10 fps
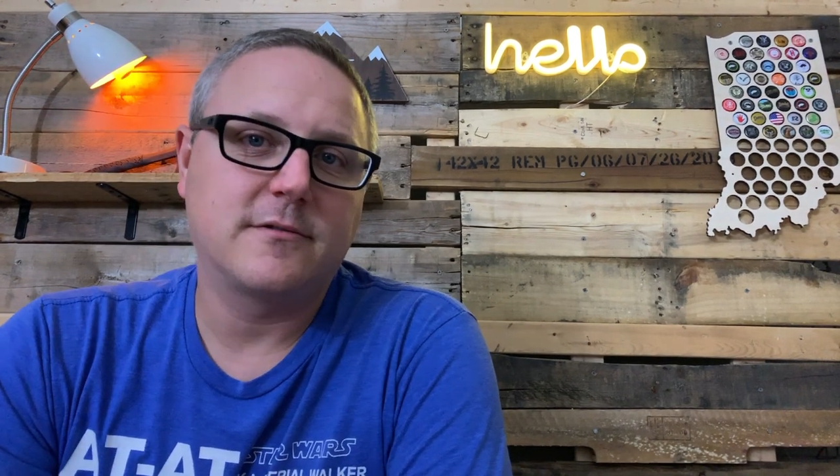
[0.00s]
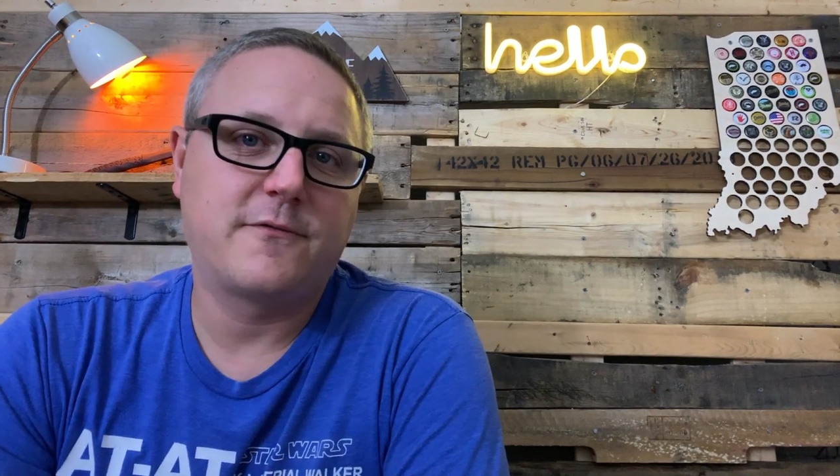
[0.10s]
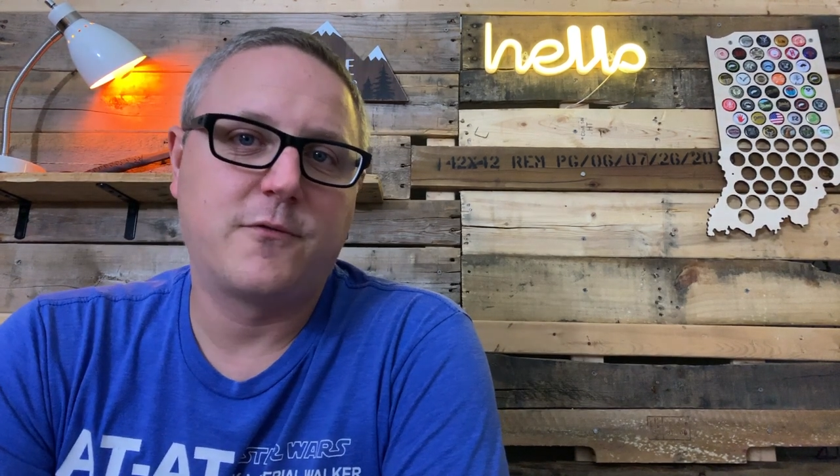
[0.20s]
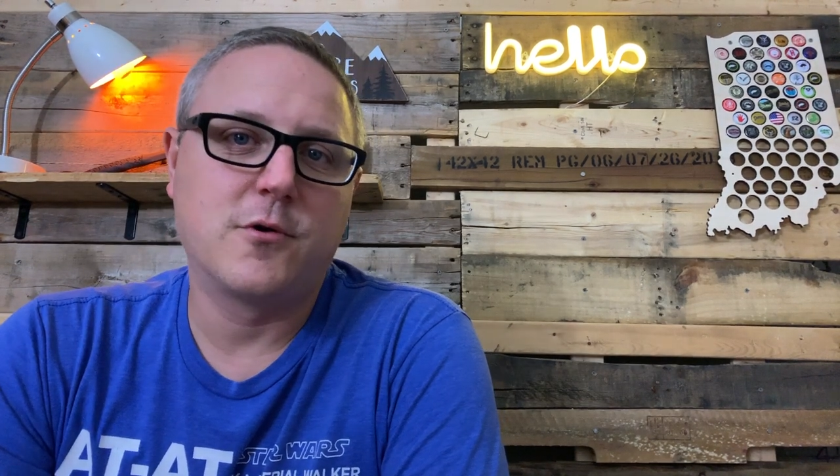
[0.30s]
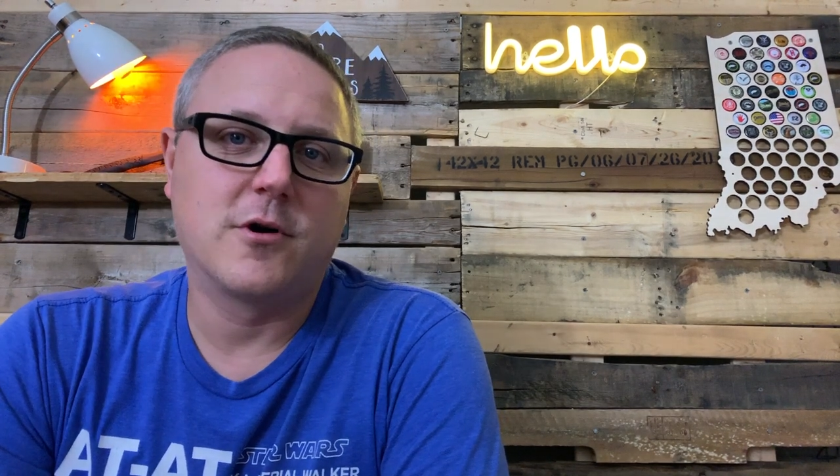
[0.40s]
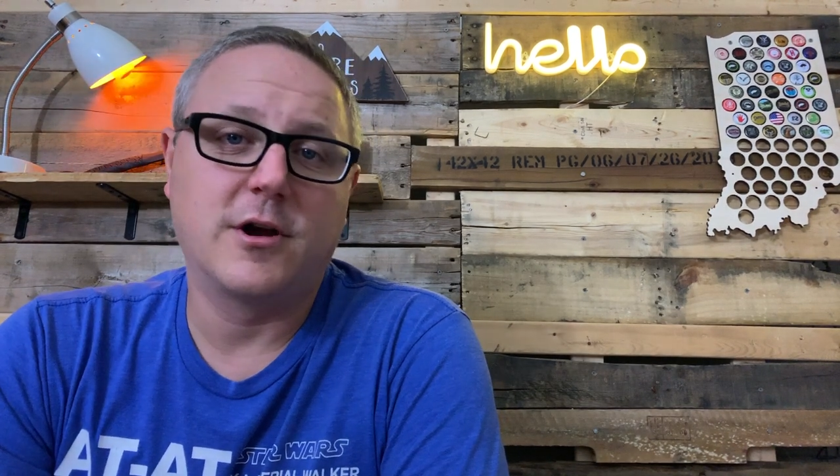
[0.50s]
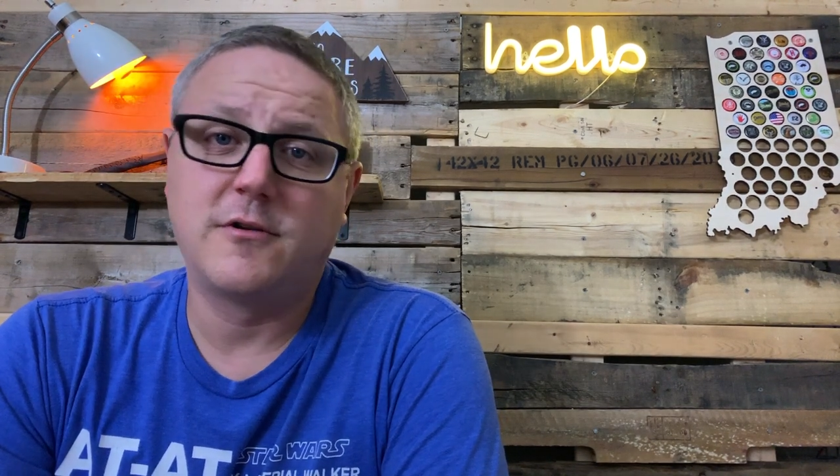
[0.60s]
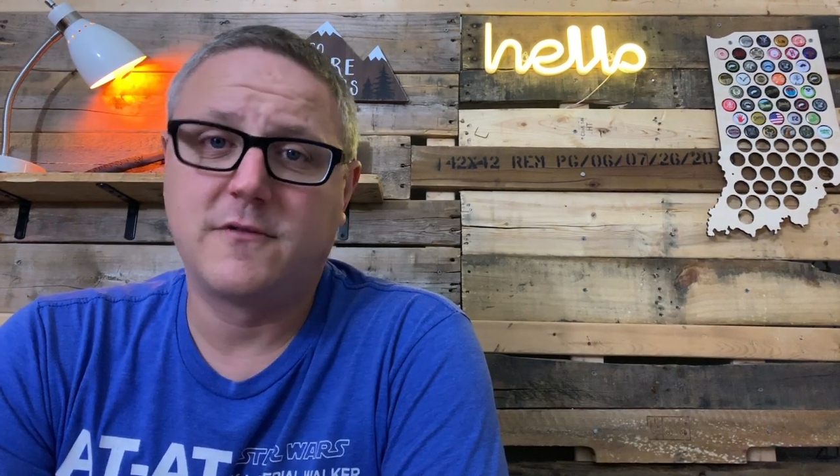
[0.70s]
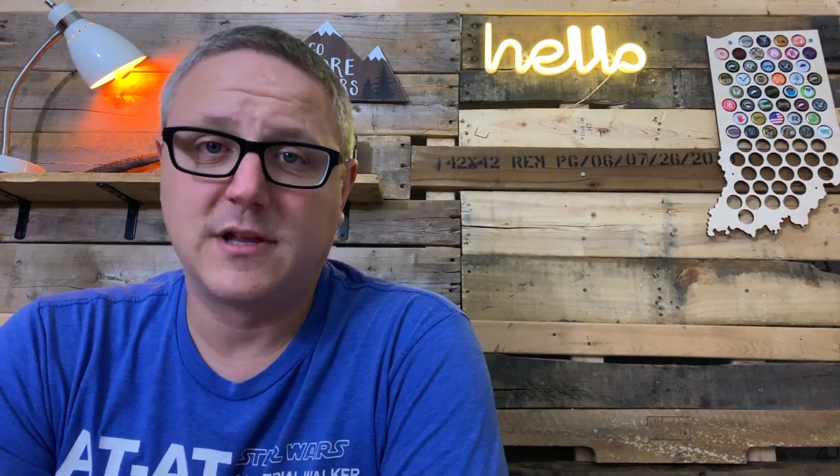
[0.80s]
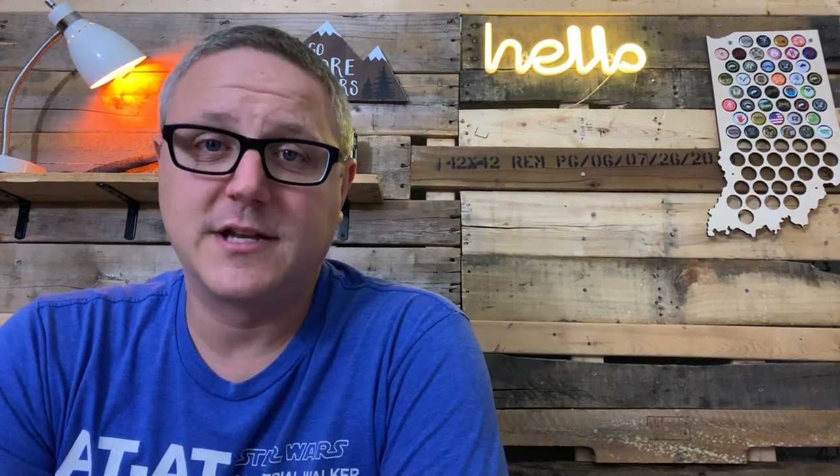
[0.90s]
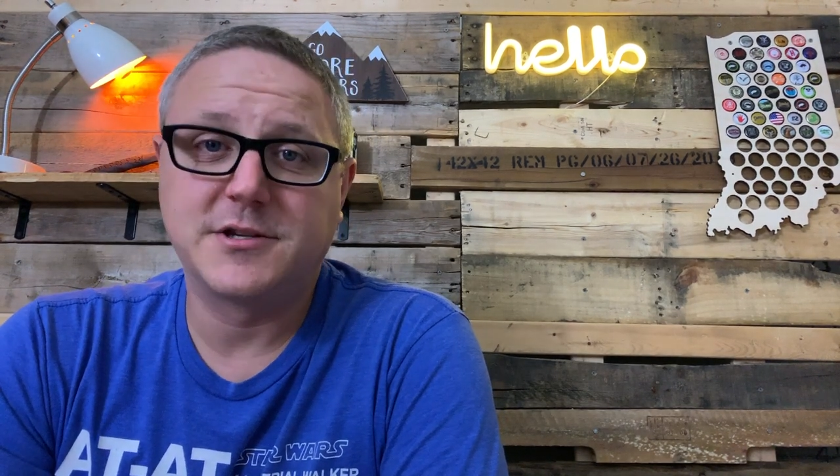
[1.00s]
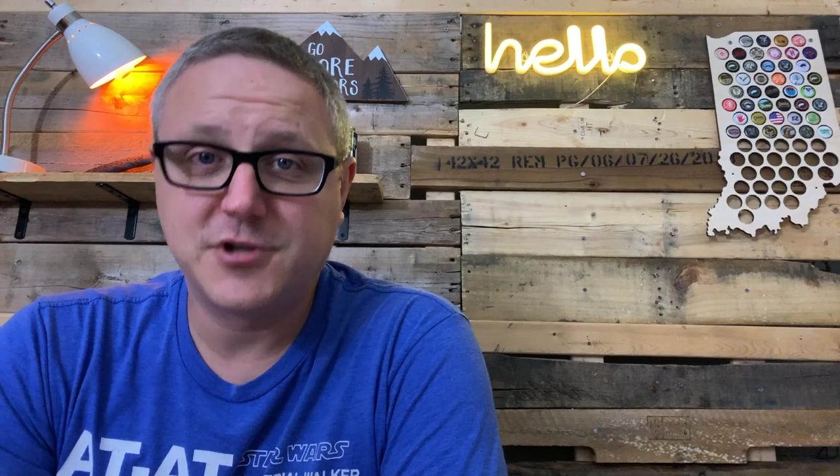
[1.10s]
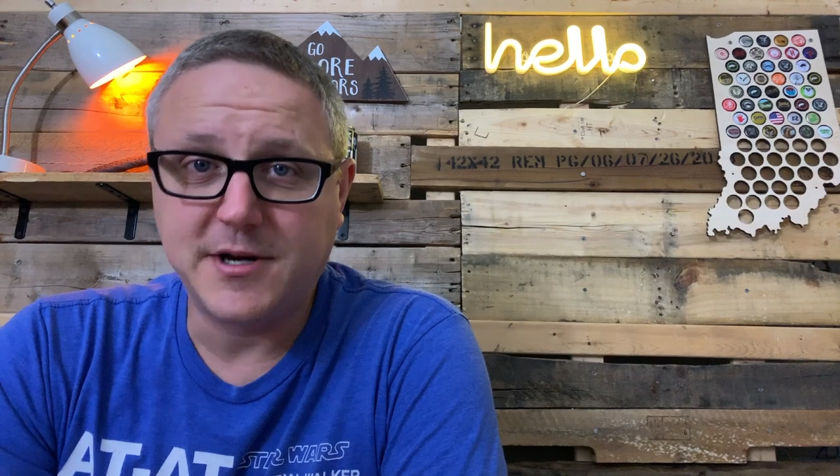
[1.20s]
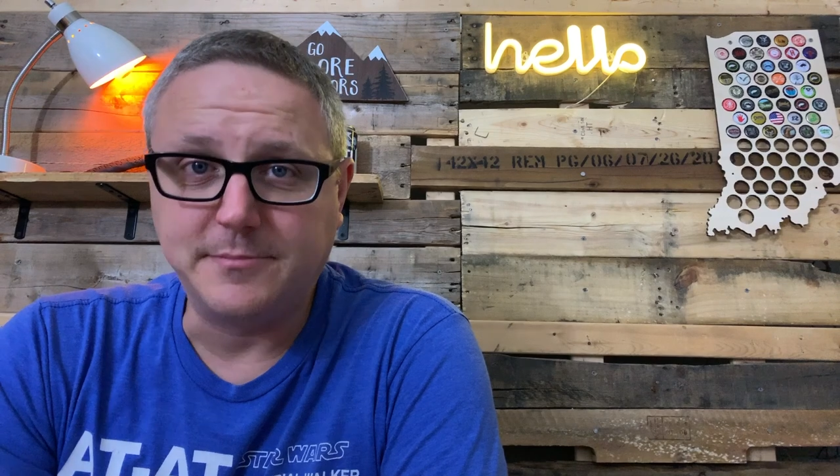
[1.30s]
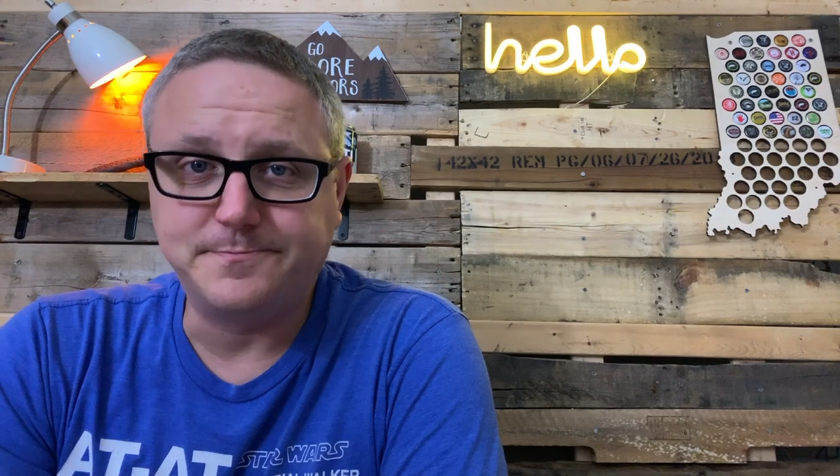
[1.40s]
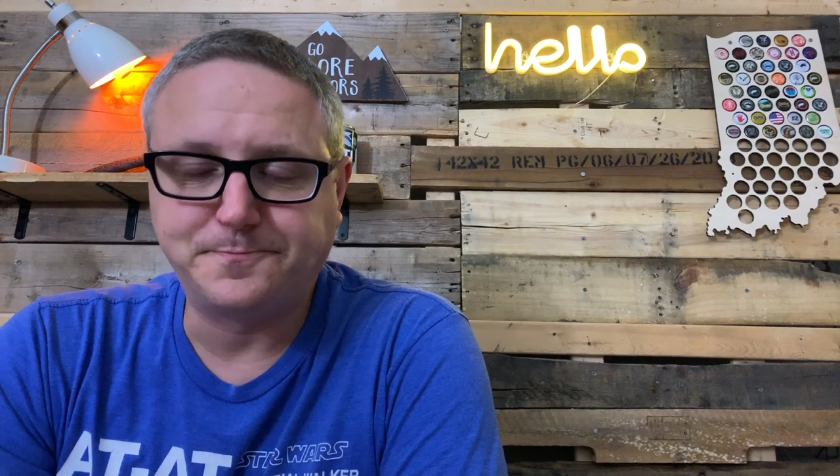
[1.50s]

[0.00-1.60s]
for an overlanding trip.